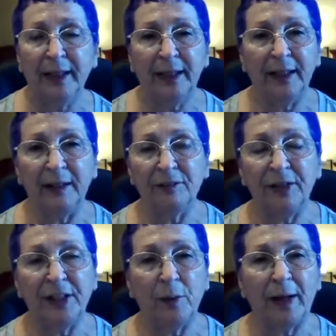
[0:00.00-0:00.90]
in a
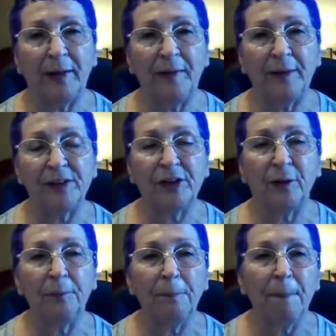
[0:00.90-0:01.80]
video or anything.
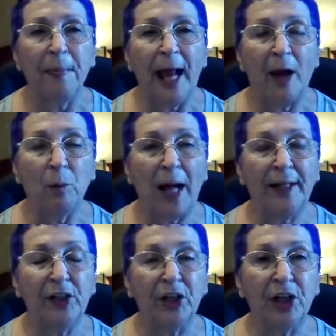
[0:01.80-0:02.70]
So I
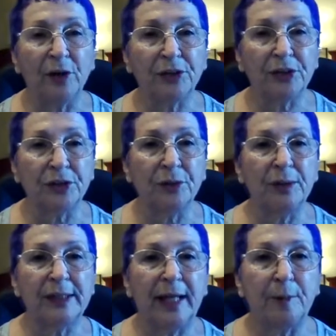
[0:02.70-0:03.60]
wanted
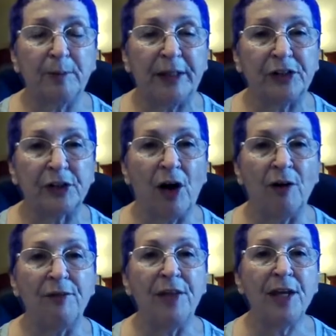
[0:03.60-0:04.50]
to take a picture
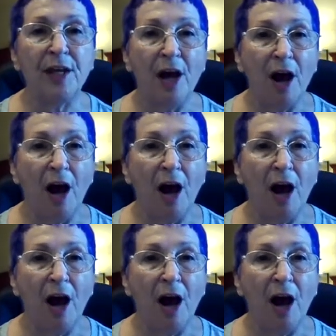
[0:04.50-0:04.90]
of the